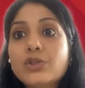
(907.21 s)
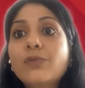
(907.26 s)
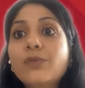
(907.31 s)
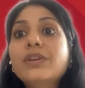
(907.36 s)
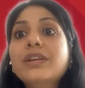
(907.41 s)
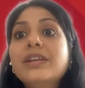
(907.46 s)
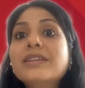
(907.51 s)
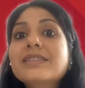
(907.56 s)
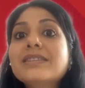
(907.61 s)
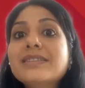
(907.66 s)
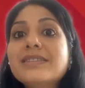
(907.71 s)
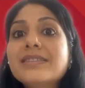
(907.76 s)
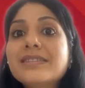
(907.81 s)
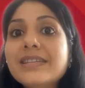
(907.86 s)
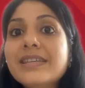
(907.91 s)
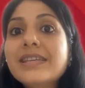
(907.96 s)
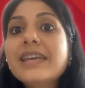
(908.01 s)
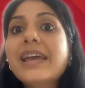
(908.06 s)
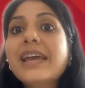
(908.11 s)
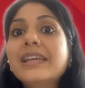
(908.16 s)
so we didn't
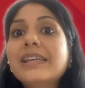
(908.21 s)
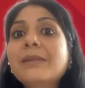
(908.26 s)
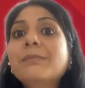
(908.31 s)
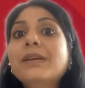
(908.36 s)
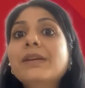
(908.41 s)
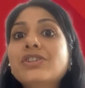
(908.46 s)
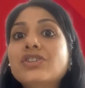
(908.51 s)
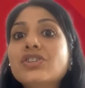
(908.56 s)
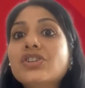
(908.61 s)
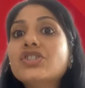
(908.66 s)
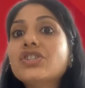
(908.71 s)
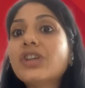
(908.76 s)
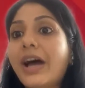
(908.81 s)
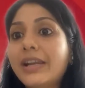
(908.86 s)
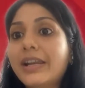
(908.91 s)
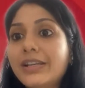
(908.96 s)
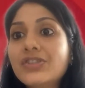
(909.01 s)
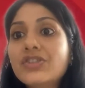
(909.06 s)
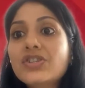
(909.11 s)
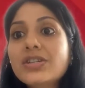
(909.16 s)
see any major
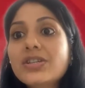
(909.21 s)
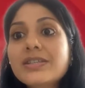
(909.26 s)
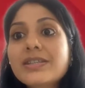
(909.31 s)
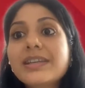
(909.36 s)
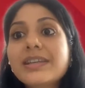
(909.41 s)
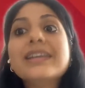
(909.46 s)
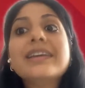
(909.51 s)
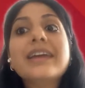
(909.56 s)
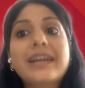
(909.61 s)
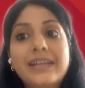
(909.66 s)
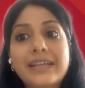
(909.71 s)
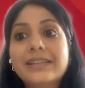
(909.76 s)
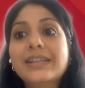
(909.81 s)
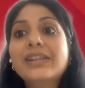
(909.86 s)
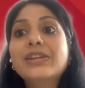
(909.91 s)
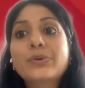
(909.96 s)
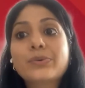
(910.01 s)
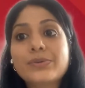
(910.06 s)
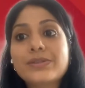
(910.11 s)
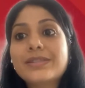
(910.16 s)
challenges in getting
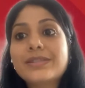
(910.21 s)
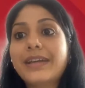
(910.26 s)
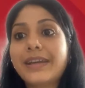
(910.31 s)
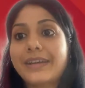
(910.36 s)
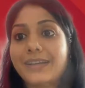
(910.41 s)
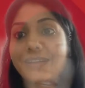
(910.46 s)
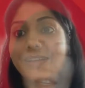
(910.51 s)
the loan settled.